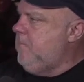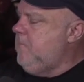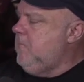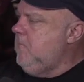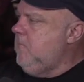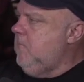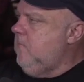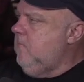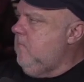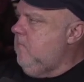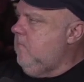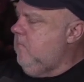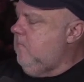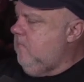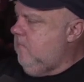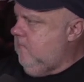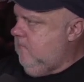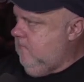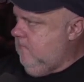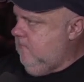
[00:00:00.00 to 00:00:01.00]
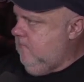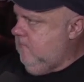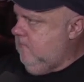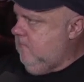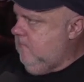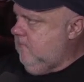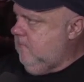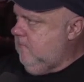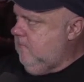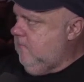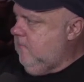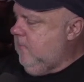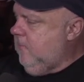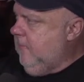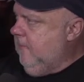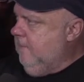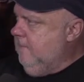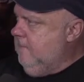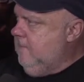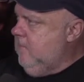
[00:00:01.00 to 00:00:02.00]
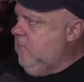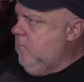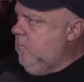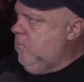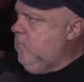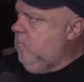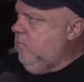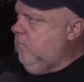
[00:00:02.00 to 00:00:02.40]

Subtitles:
The person shown says nothing.